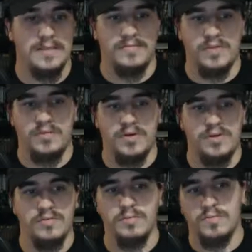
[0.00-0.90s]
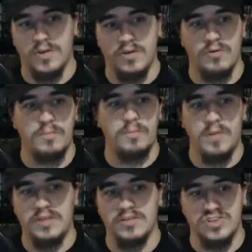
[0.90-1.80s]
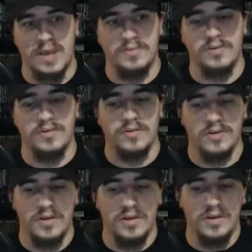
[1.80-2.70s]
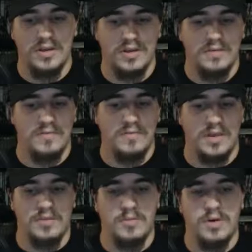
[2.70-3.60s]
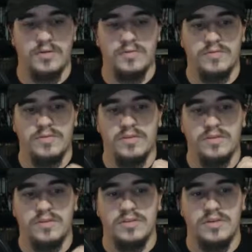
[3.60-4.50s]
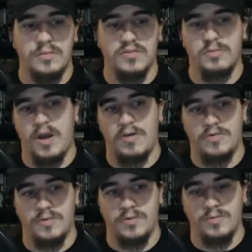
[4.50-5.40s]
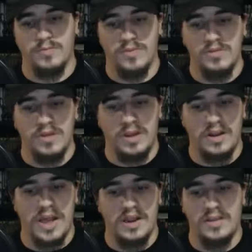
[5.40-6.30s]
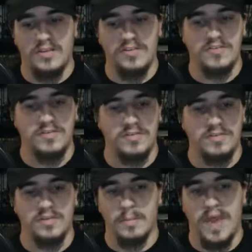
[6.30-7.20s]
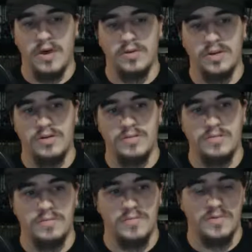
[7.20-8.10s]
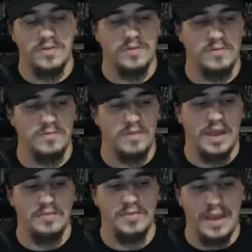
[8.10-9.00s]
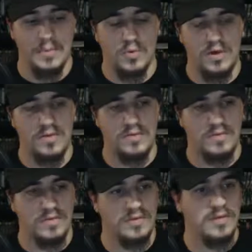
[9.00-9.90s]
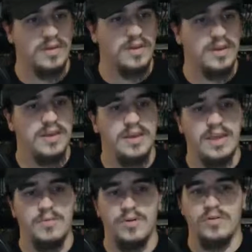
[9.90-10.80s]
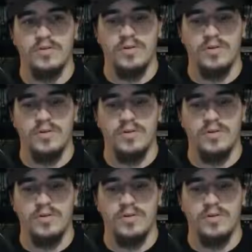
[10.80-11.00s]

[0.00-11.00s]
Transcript: and where you go beat the chapter, and where your most powerful unit in that is the paladin at that point, and where